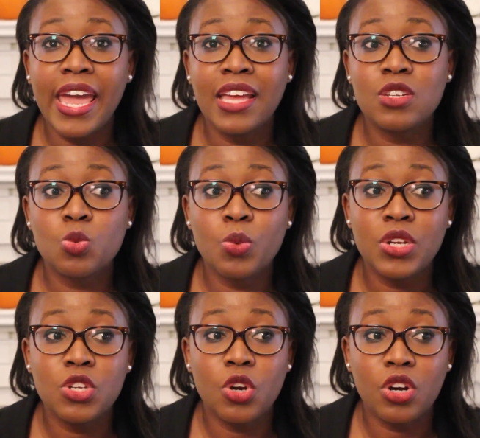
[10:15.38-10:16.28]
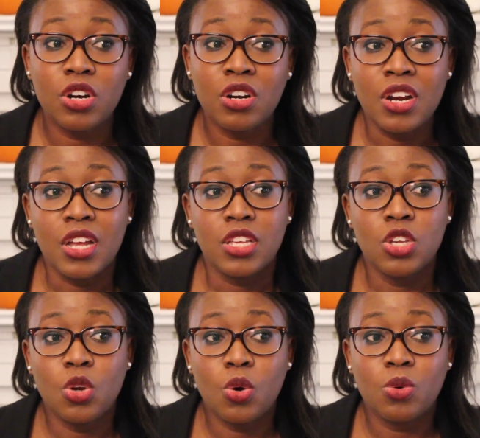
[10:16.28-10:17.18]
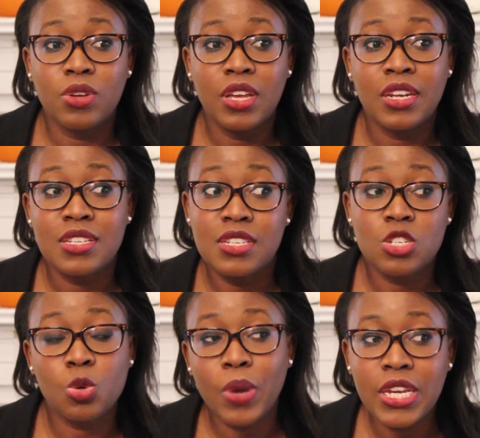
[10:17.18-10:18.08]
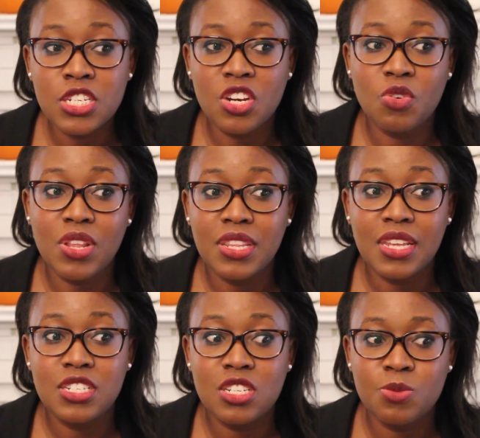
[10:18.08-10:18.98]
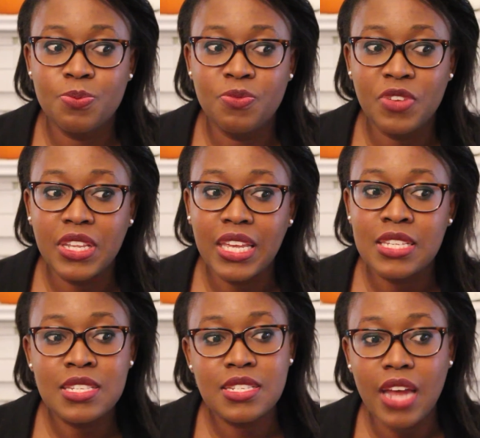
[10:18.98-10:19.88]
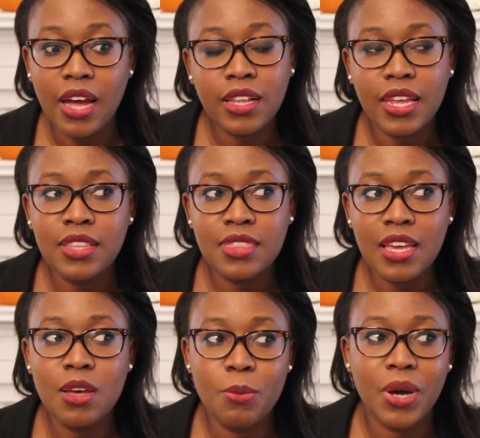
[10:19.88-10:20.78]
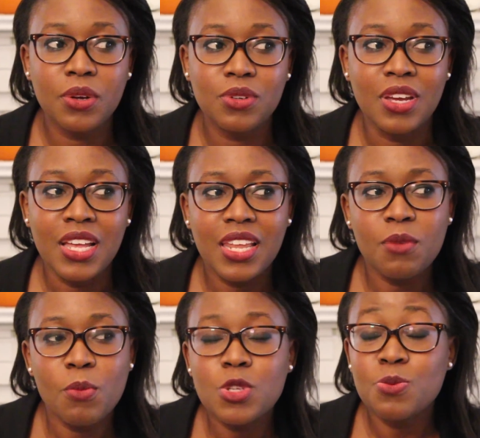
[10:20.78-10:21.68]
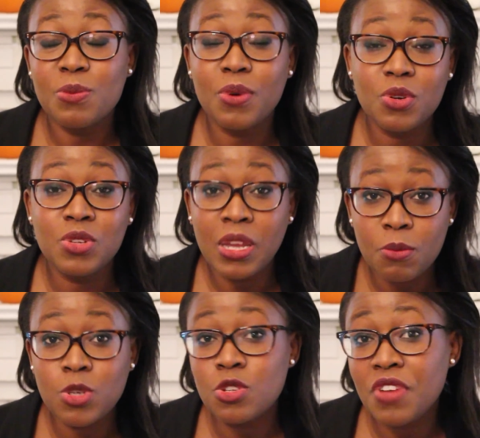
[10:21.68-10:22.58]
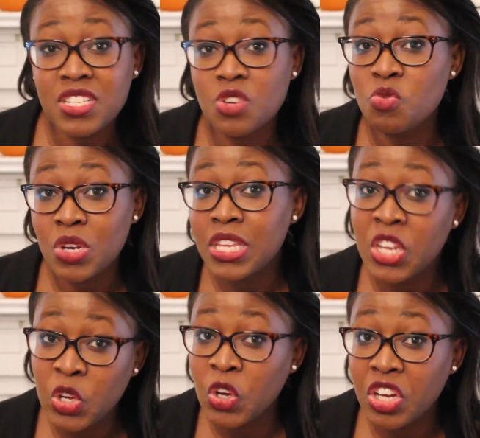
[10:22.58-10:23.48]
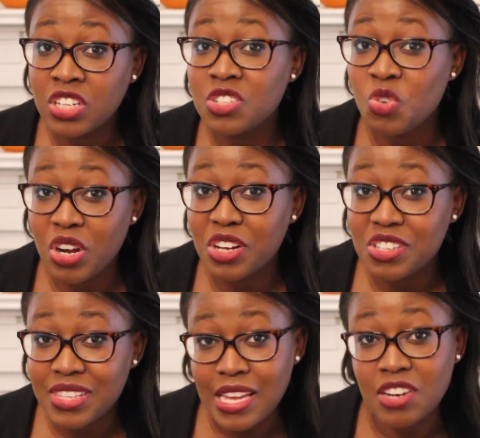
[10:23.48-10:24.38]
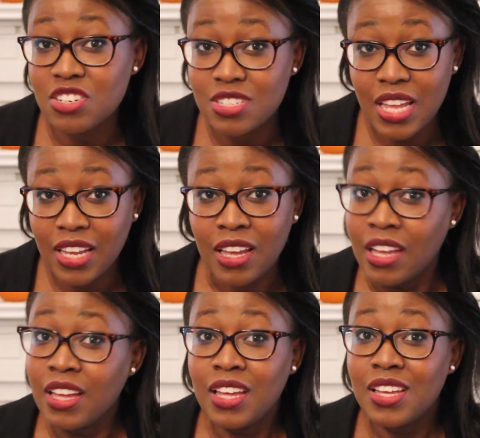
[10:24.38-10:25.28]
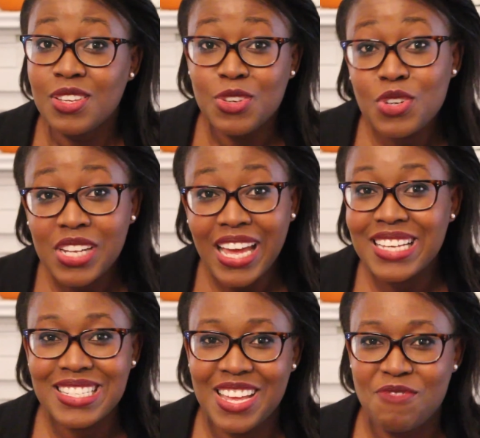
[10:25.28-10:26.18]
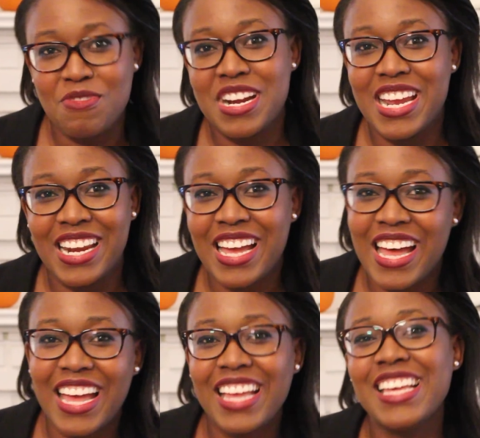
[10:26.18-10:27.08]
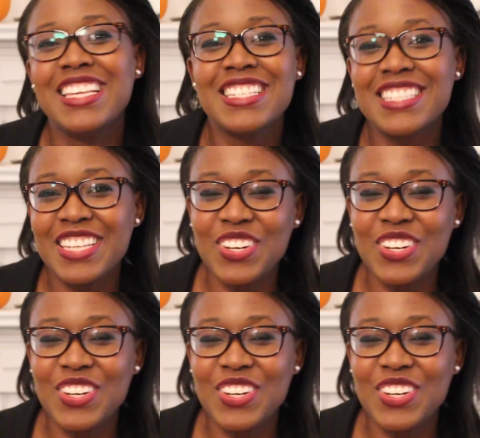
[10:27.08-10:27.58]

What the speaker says: And when you're, in a situation, rather than just feeling stuck, like think about, like most people, like most of us are really good critical thinkers. Like utilize that brain, guys.